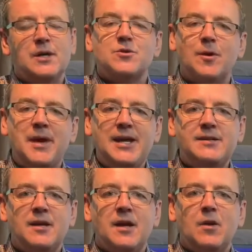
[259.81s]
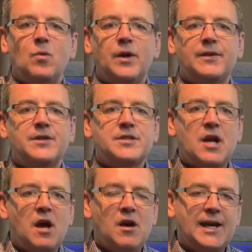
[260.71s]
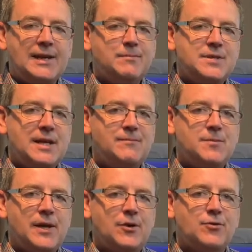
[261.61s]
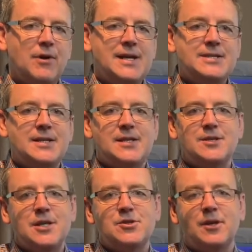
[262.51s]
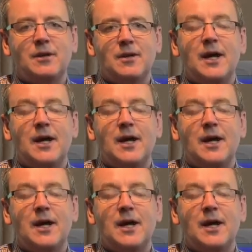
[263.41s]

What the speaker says: So I made what at the time seemed to be a crazy decision.